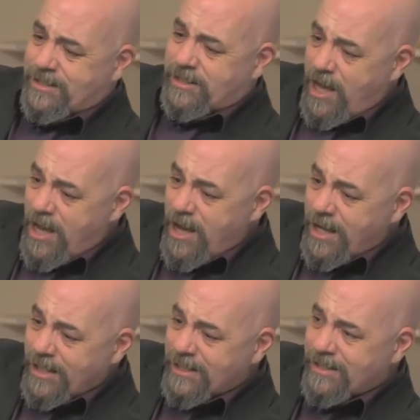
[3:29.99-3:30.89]

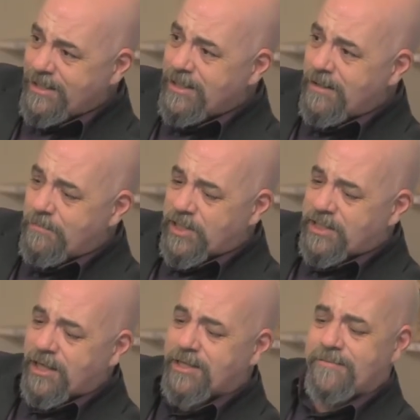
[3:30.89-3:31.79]
there. But
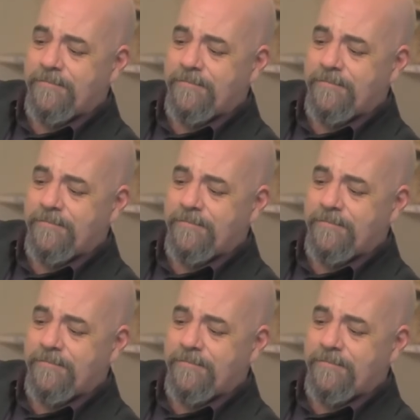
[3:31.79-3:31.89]
it's like,